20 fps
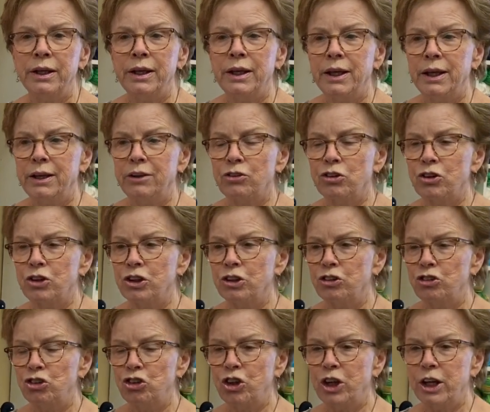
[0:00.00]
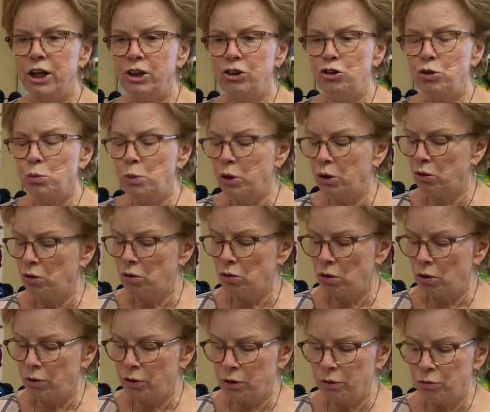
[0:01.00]
it's going to change where all
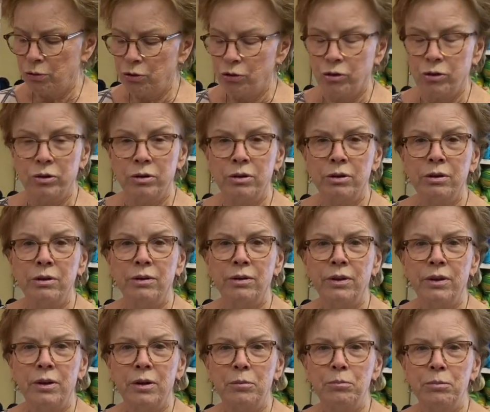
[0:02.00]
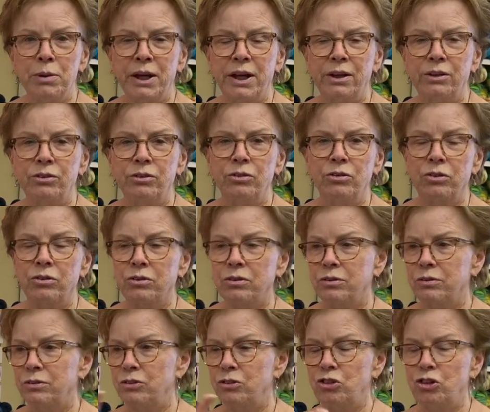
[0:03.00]
those patterns
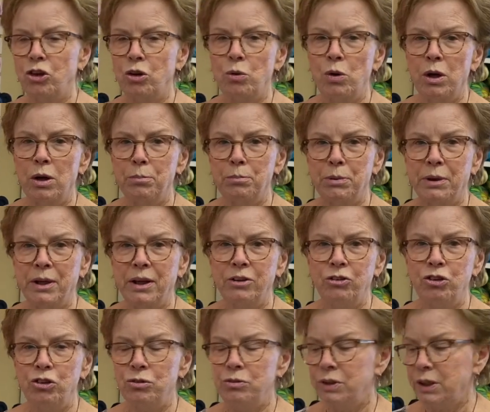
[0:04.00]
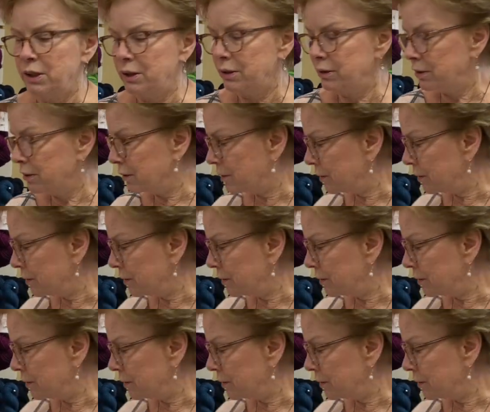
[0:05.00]
show up as you knit.